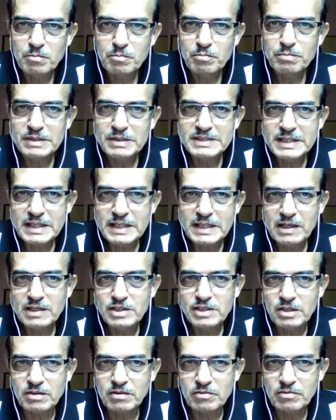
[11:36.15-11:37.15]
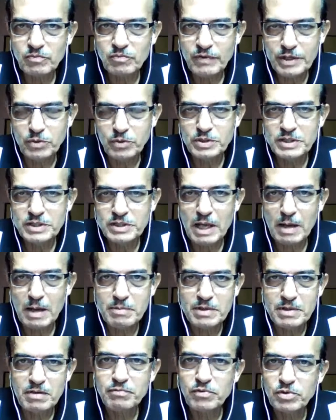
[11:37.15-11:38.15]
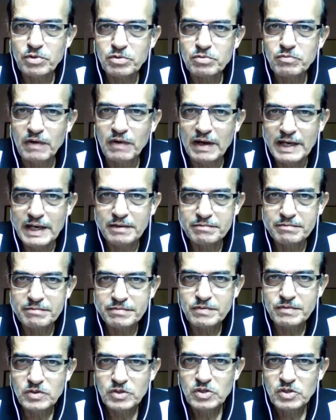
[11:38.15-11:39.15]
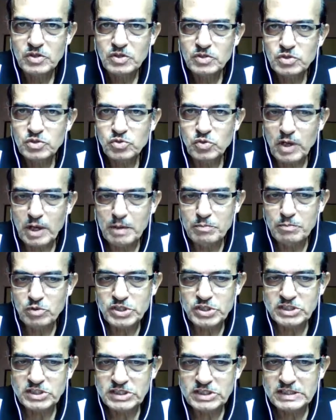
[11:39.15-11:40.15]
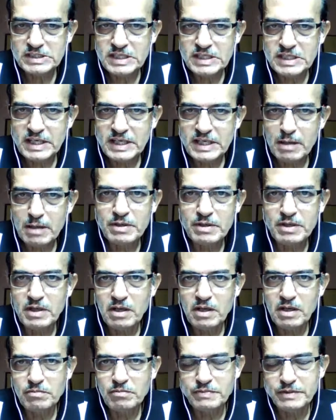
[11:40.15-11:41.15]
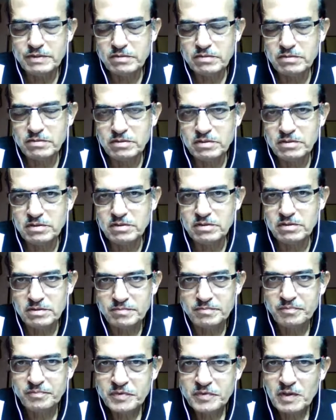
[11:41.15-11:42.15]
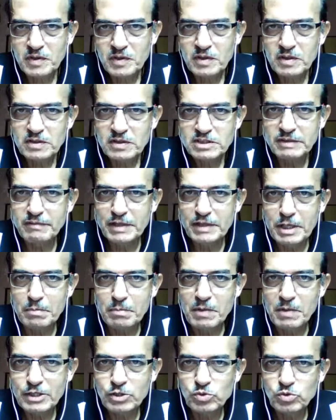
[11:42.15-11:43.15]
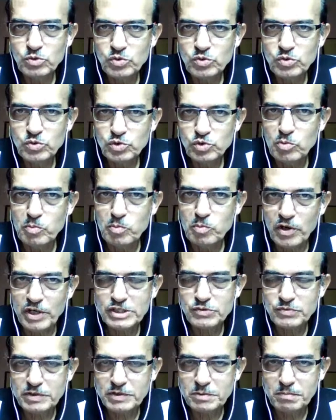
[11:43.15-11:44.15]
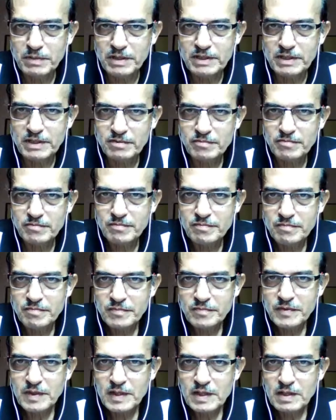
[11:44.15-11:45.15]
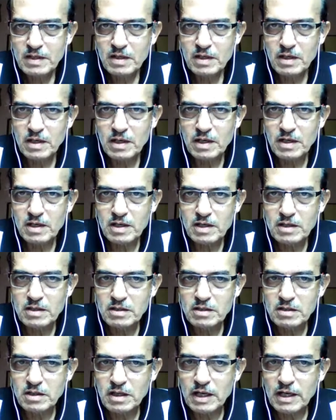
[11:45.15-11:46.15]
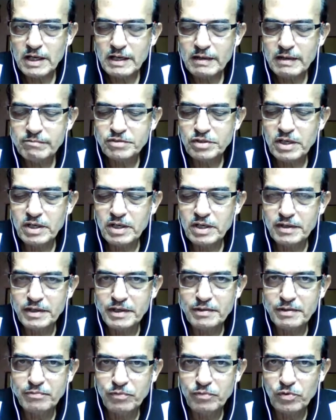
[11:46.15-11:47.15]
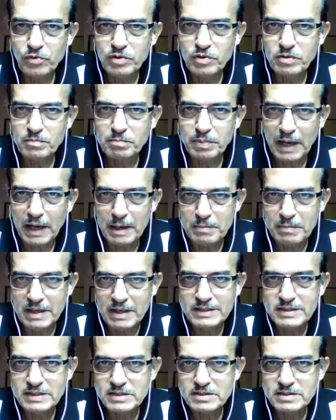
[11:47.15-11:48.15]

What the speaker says: basically very good camera for wildlife. So I am using 6D camera with 7D Mark II, two bodies with me, and I have 300 f4 prime lens.